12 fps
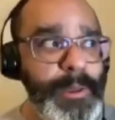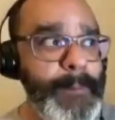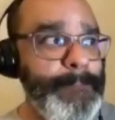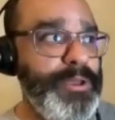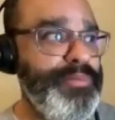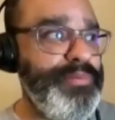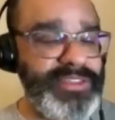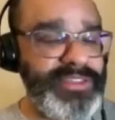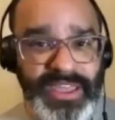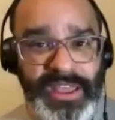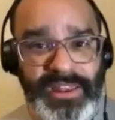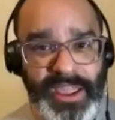But back
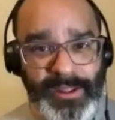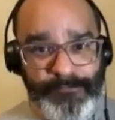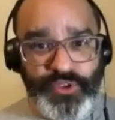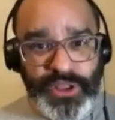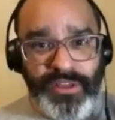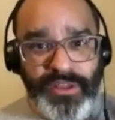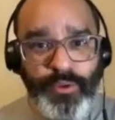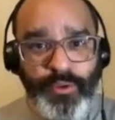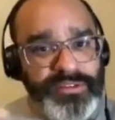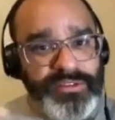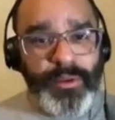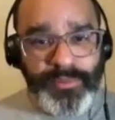then, like, there
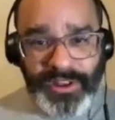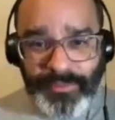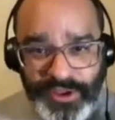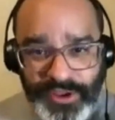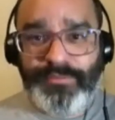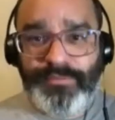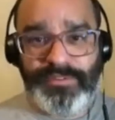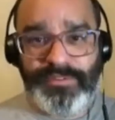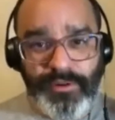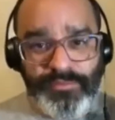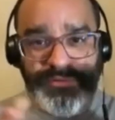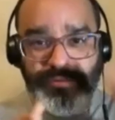wasn't that many books,
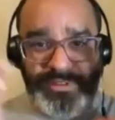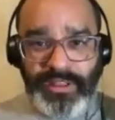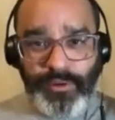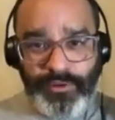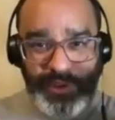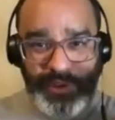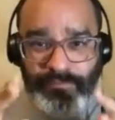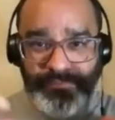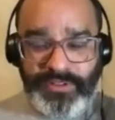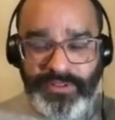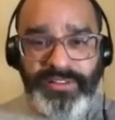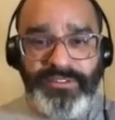that were being
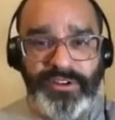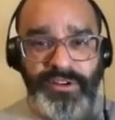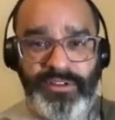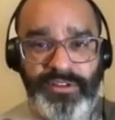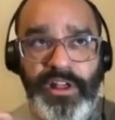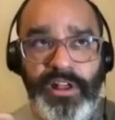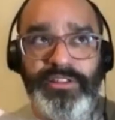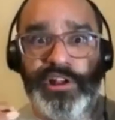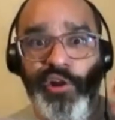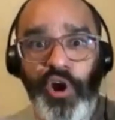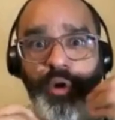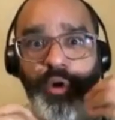protected. The
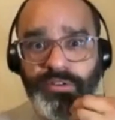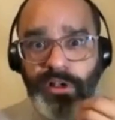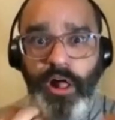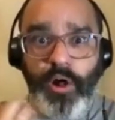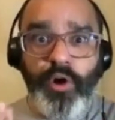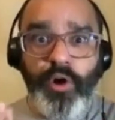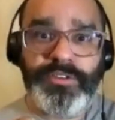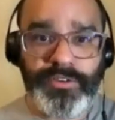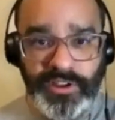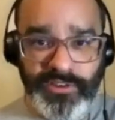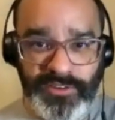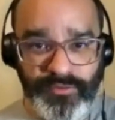lore was all oral
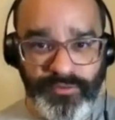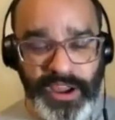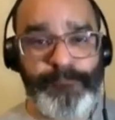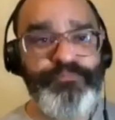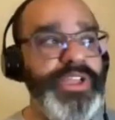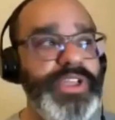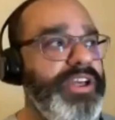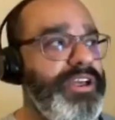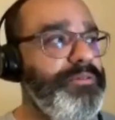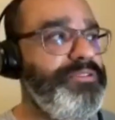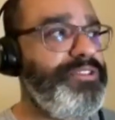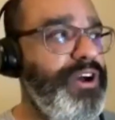tradition, right?
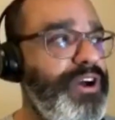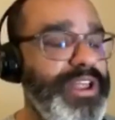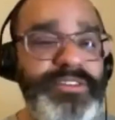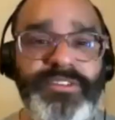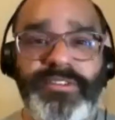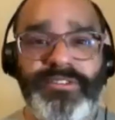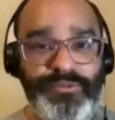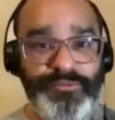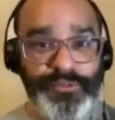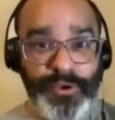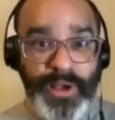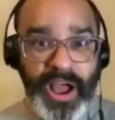So, but it's just
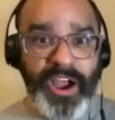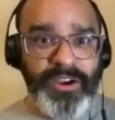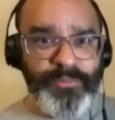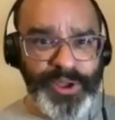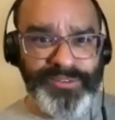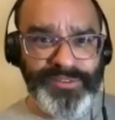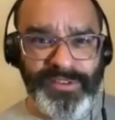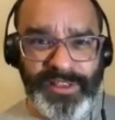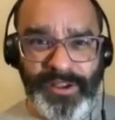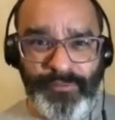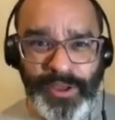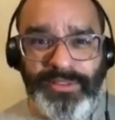from our point of view, it's
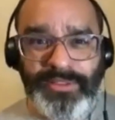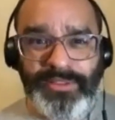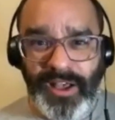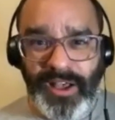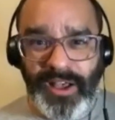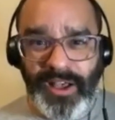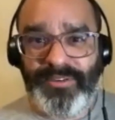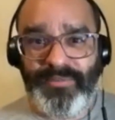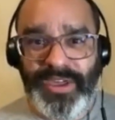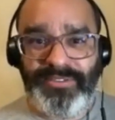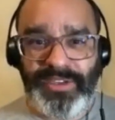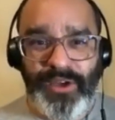like, what a dumb debate
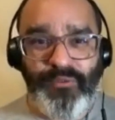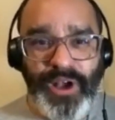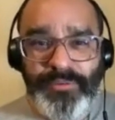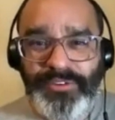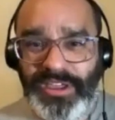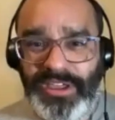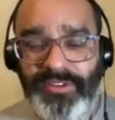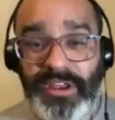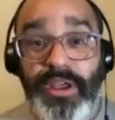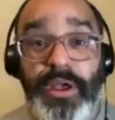to have. Why would you even?